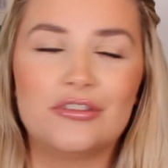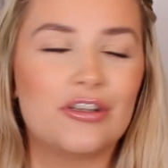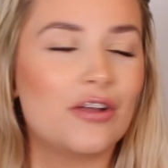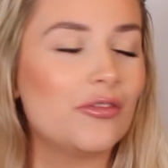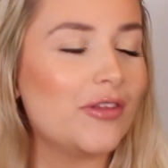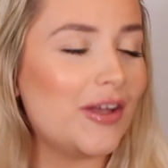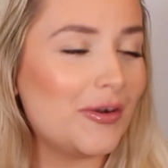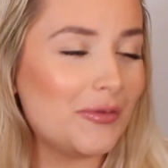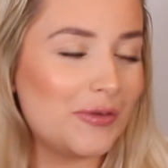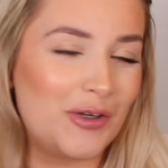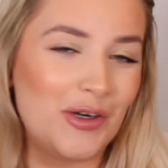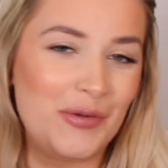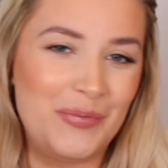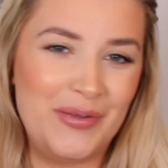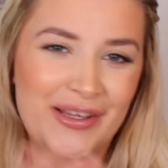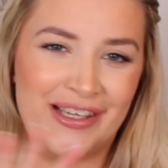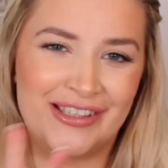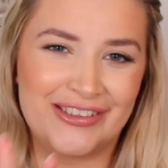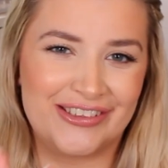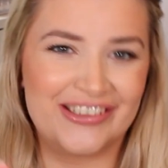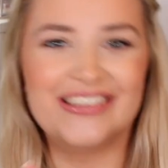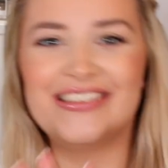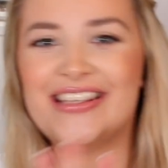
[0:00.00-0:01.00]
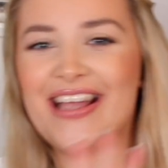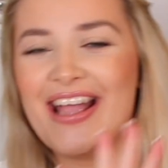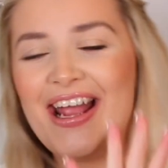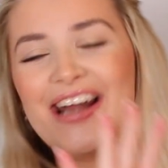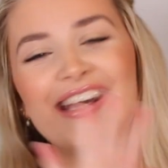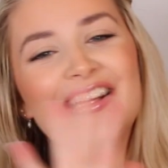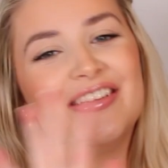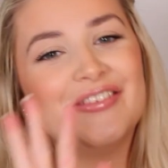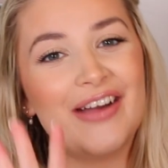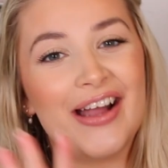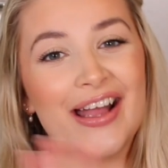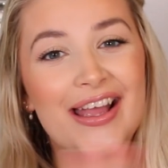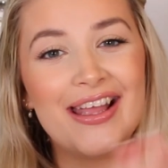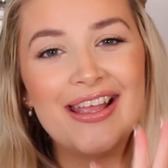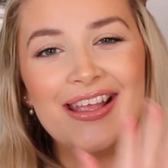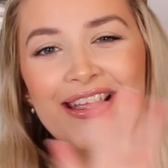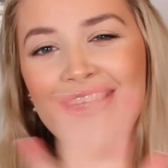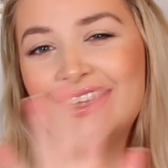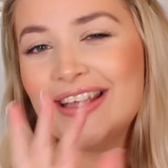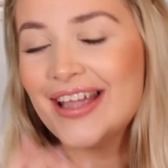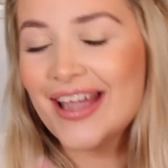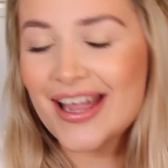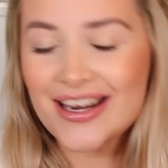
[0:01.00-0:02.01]
Not that we're going to be going anywhere
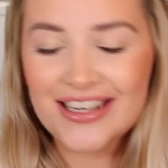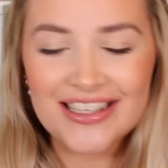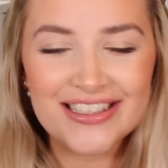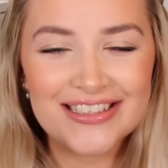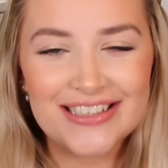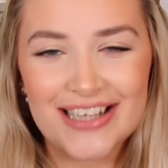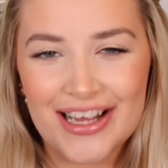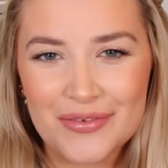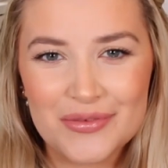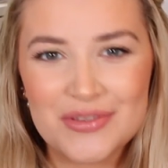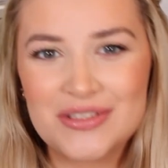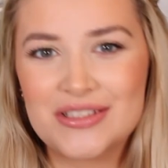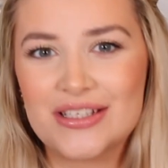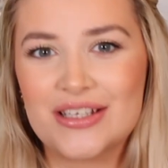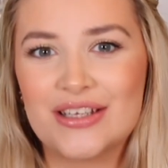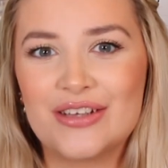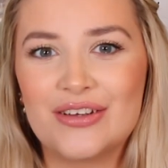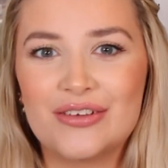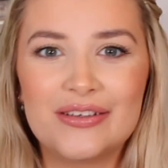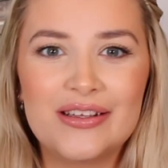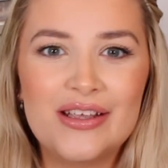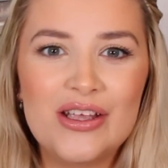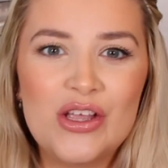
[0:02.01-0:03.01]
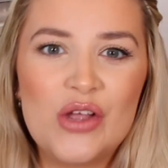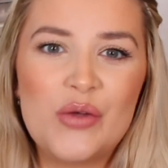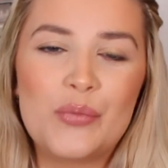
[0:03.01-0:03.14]
anytime soon,